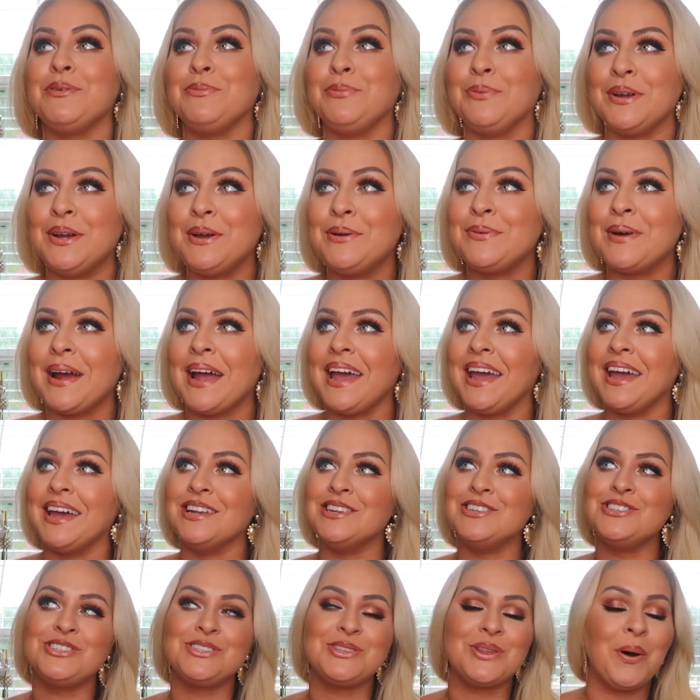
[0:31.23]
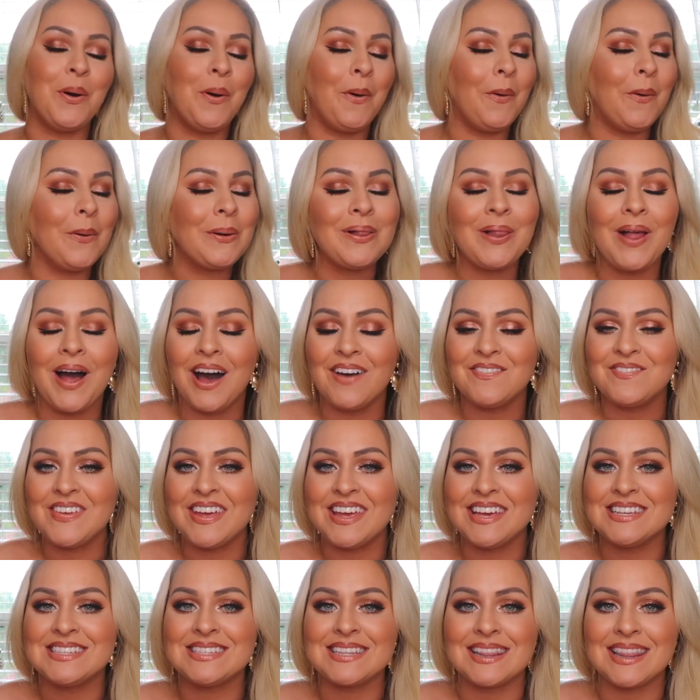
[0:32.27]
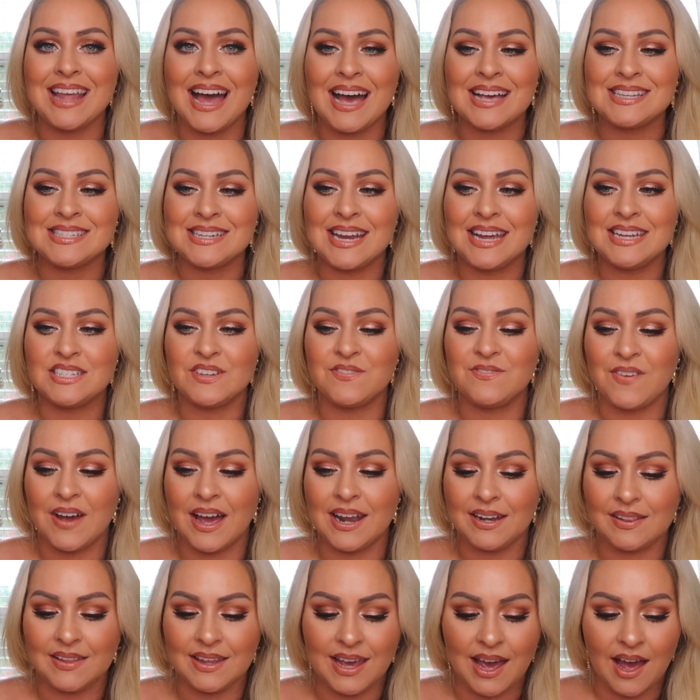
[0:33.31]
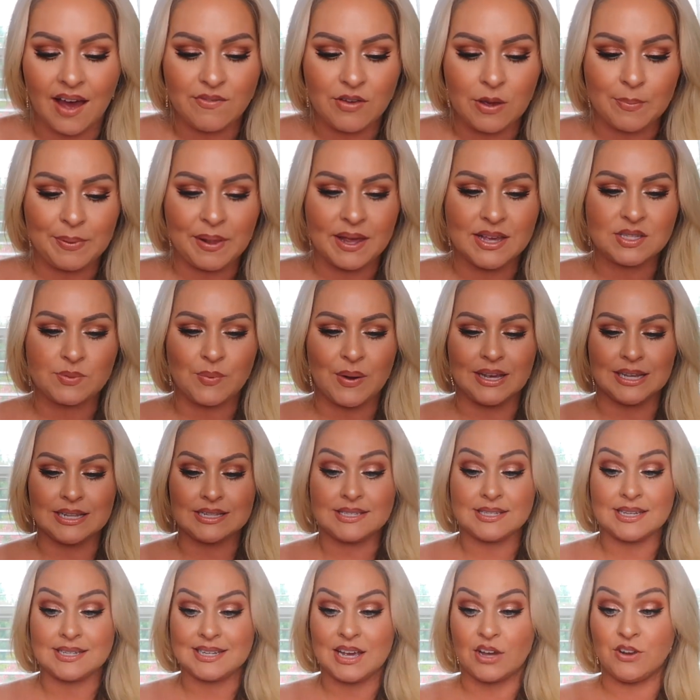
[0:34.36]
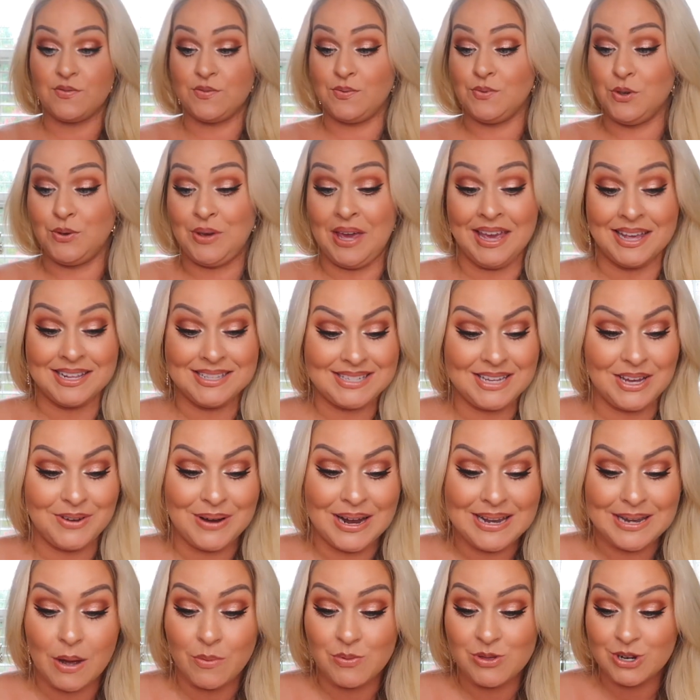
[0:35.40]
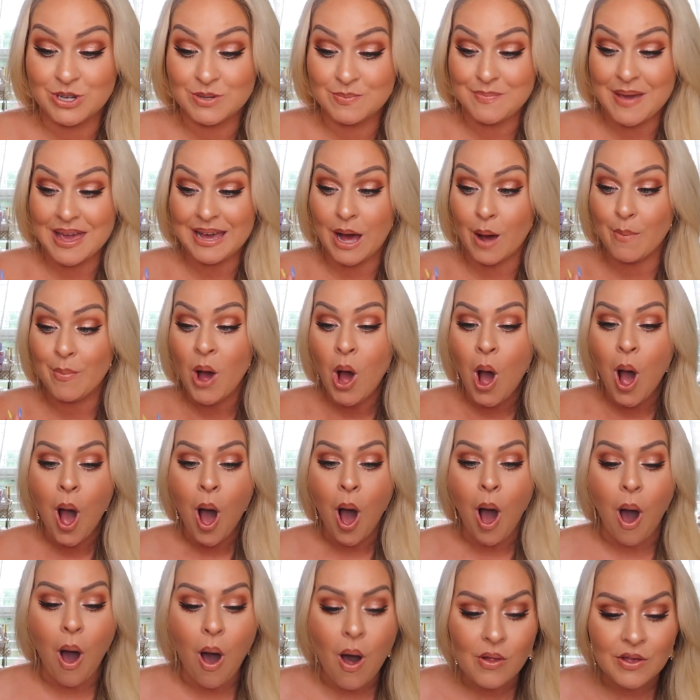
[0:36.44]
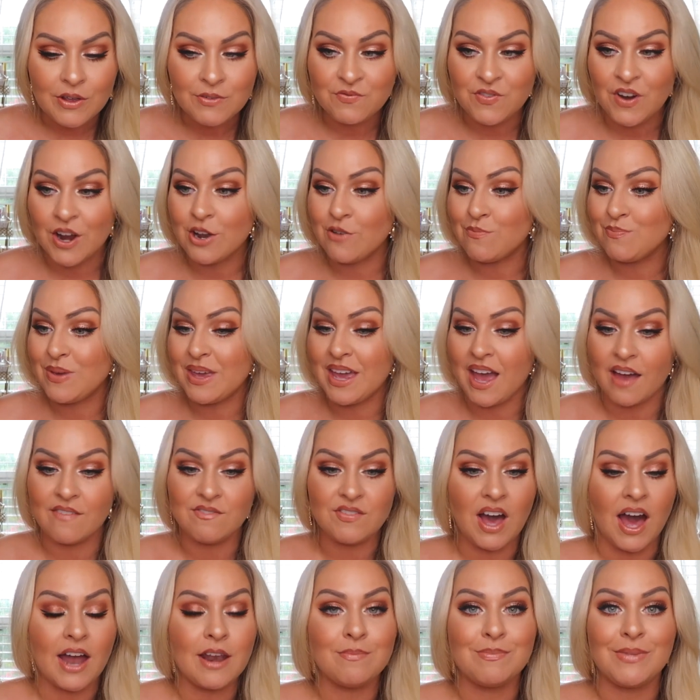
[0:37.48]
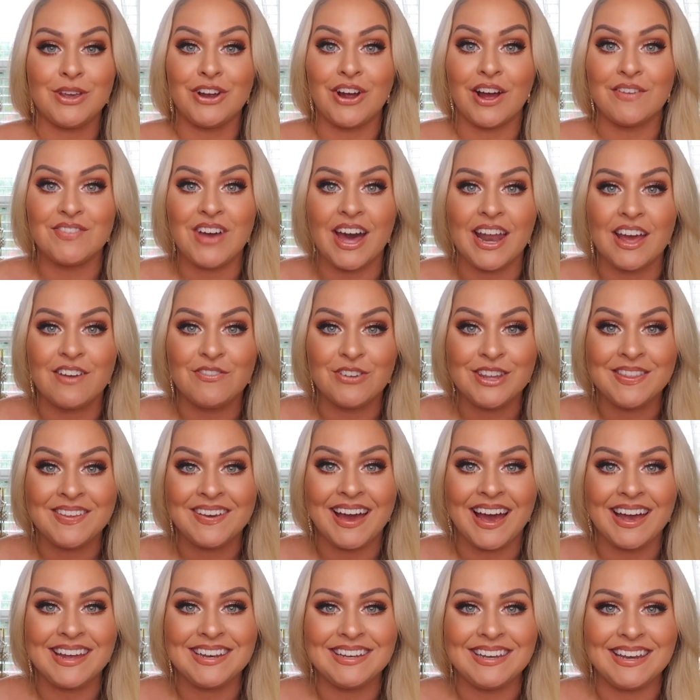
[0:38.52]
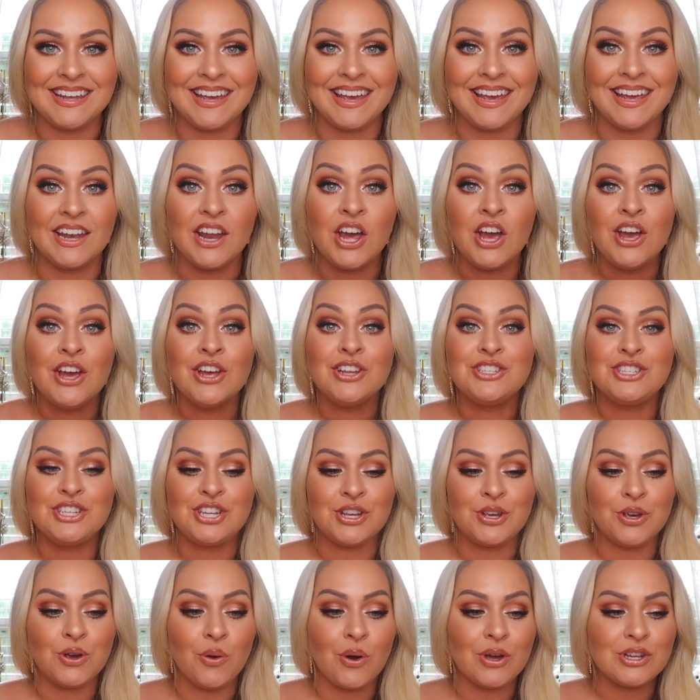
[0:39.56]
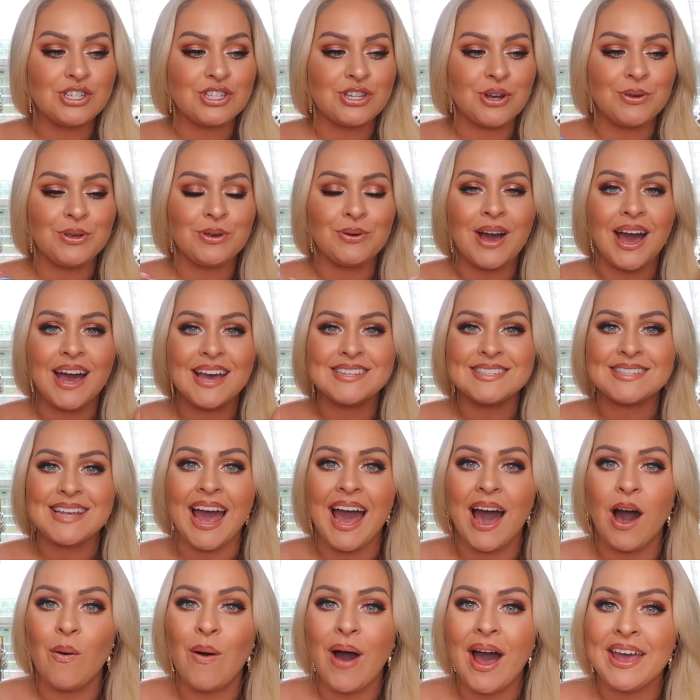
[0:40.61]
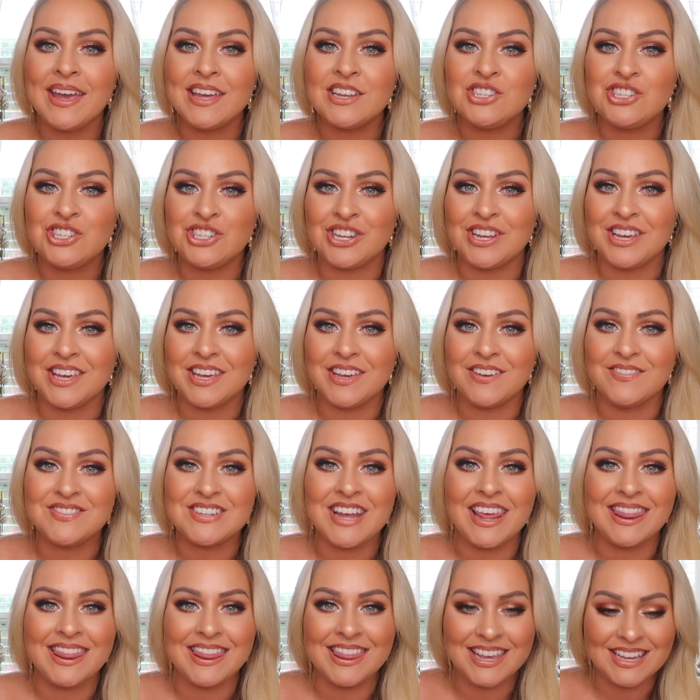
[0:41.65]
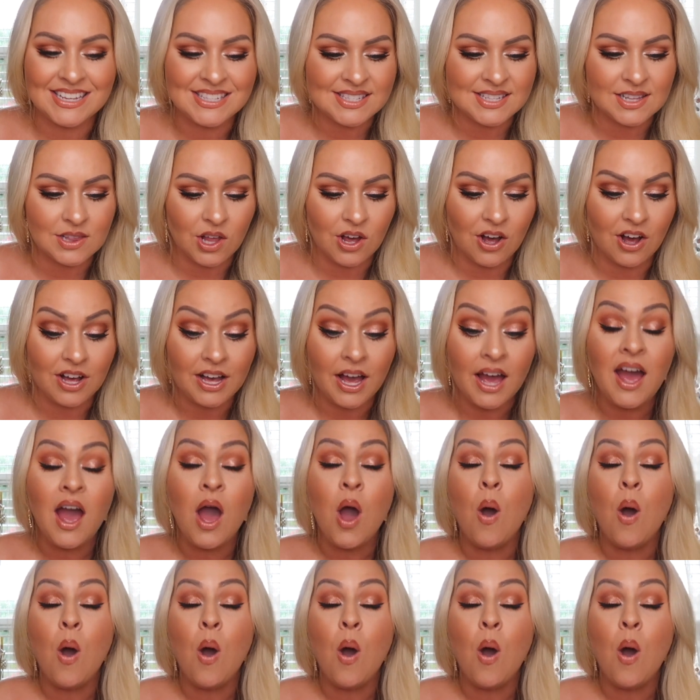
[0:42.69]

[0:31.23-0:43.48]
rearranged the whole office last night to finally have a place where I can sit down. You can't see it right now, but there's makeup all in front of me. I've got a mirror, I've got everything I need to show you guys how I achieved this look.